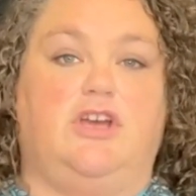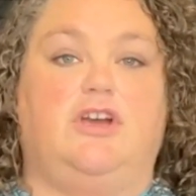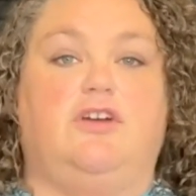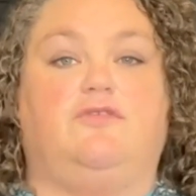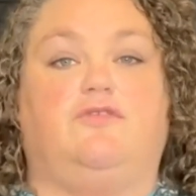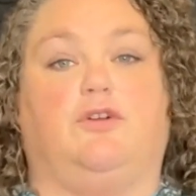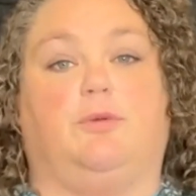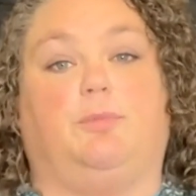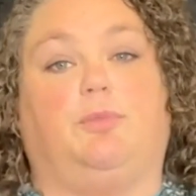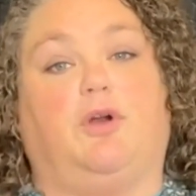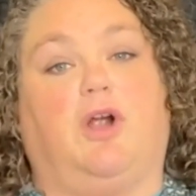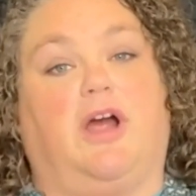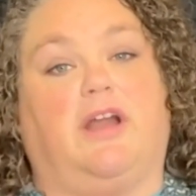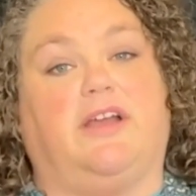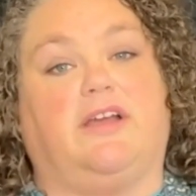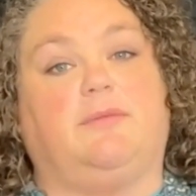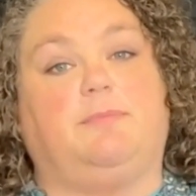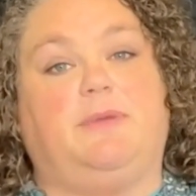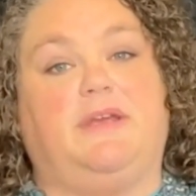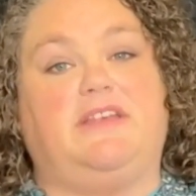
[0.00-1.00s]
For
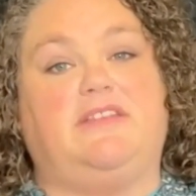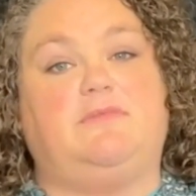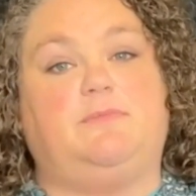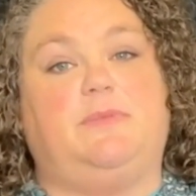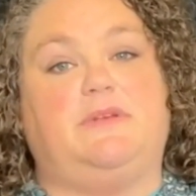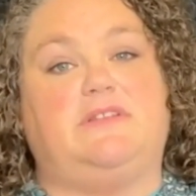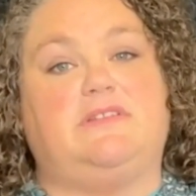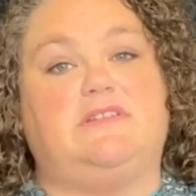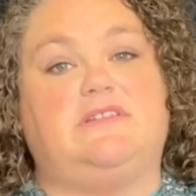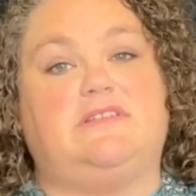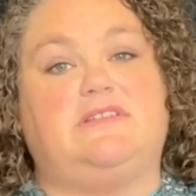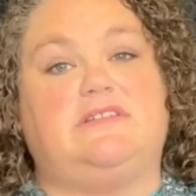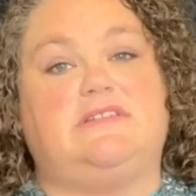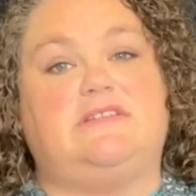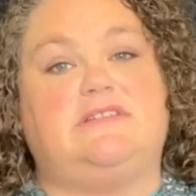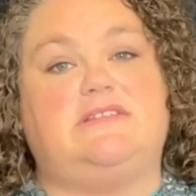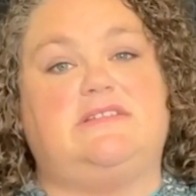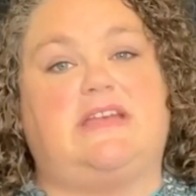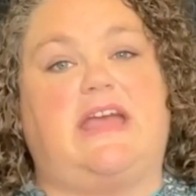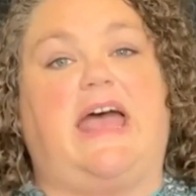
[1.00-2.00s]
product-based
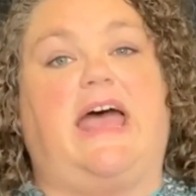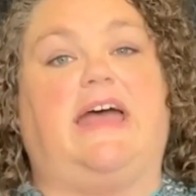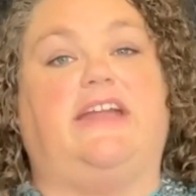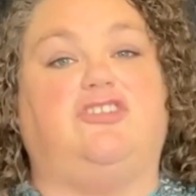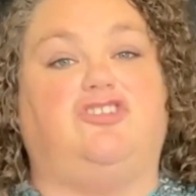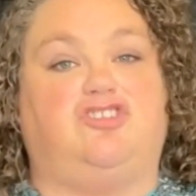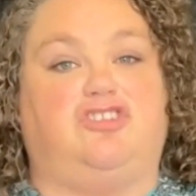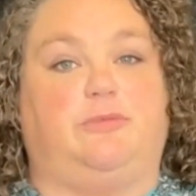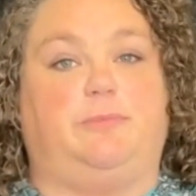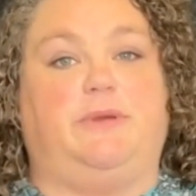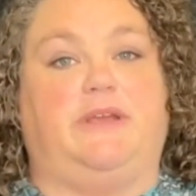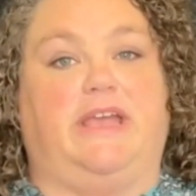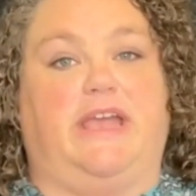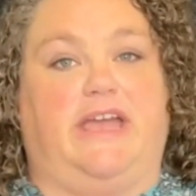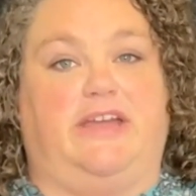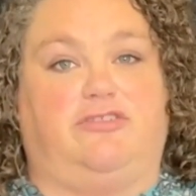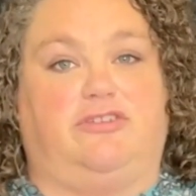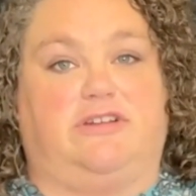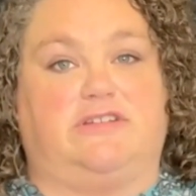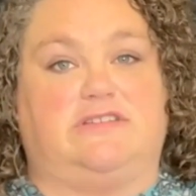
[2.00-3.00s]
businesses, add shipping
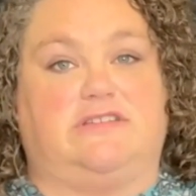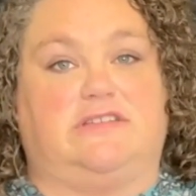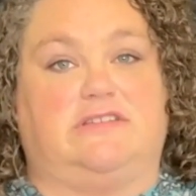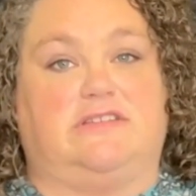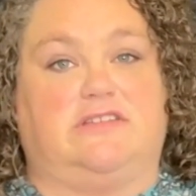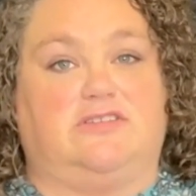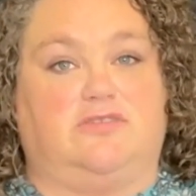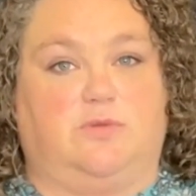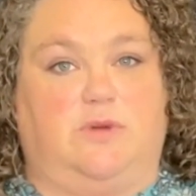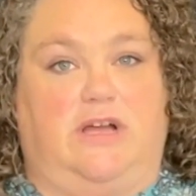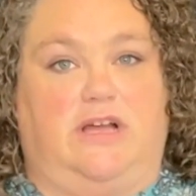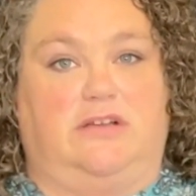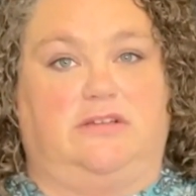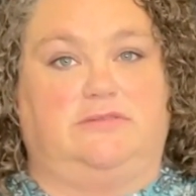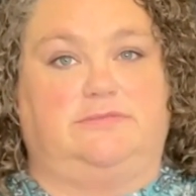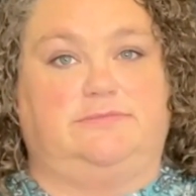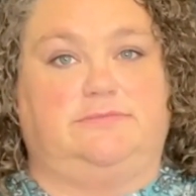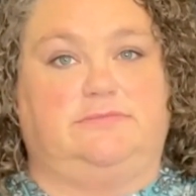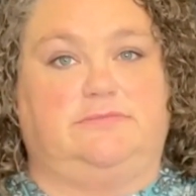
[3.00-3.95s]
addresses as well.